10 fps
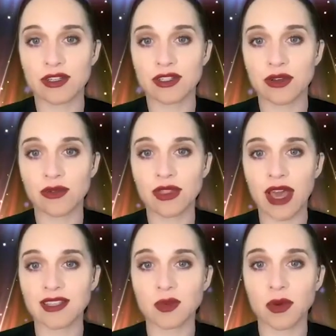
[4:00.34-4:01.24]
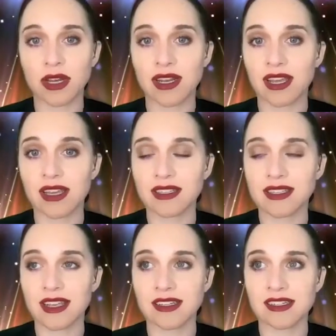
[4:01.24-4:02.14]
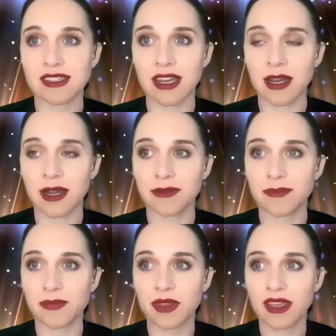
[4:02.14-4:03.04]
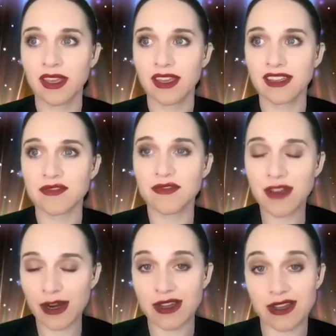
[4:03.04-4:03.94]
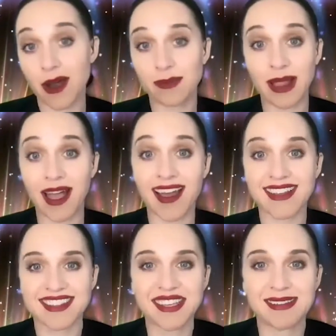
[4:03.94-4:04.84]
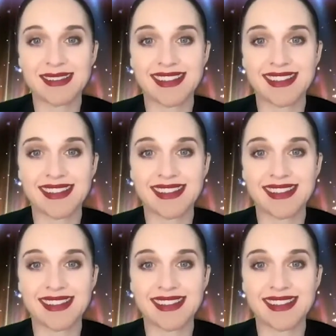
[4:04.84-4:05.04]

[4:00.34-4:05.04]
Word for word: So that's what it is, and. Um, it's very complex.